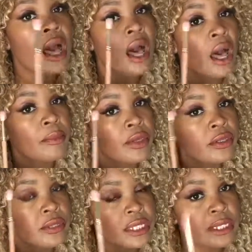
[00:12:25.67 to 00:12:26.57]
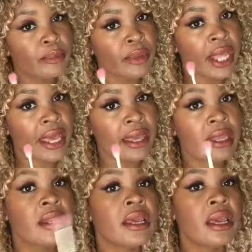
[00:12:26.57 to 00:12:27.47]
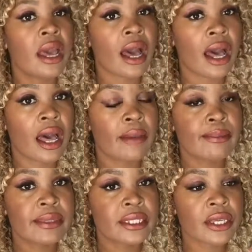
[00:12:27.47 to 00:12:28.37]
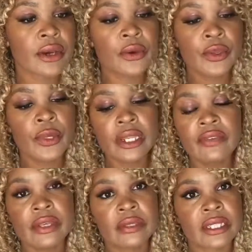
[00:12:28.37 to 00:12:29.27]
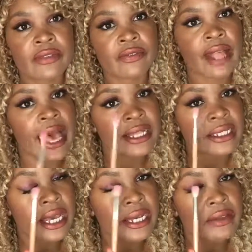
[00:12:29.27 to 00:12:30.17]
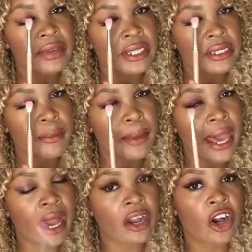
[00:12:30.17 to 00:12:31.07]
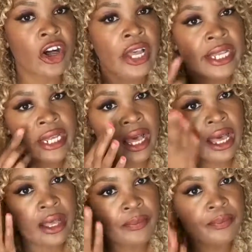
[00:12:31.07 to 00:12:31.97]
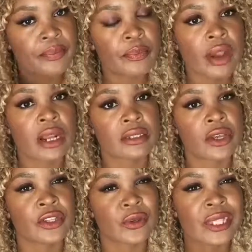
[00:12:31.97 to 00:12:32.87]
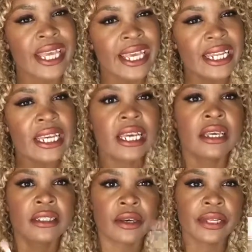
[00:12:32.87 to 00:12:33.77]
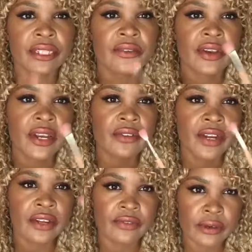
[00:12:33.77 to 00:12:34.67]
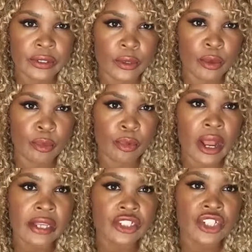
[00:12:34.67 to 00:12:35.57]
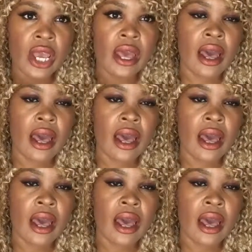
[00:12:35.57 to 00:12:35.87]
You can use it to blend. So you can even use the flat side of it to pack on products on your lid. So it's a very, very versatile brush.